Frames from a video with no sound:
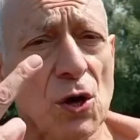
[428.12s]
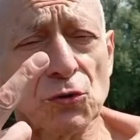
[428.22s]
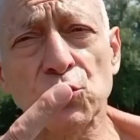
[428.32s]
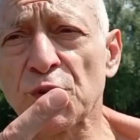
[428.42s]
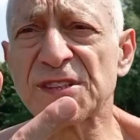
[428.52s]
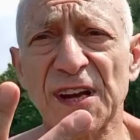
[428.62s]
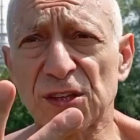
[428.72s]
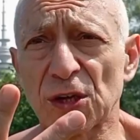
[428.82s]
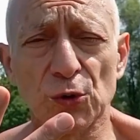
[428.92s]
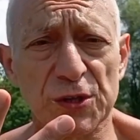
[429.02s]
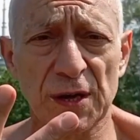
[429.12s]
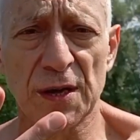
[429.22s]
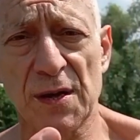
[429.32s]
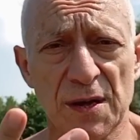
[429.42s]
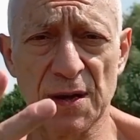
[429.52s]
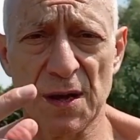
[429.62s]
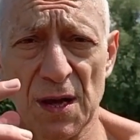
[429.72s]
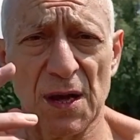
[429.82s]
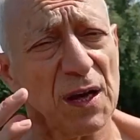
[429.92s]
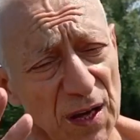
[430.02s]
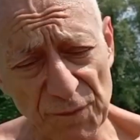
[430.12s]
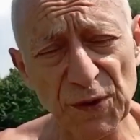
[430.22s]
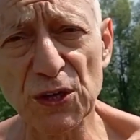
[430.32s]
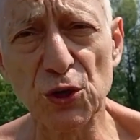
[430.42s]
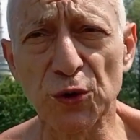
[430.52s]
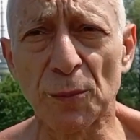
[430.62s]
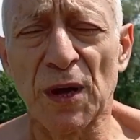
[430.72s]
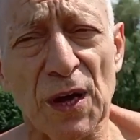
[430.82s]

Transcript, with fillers: Do three sets of those. If you can do them.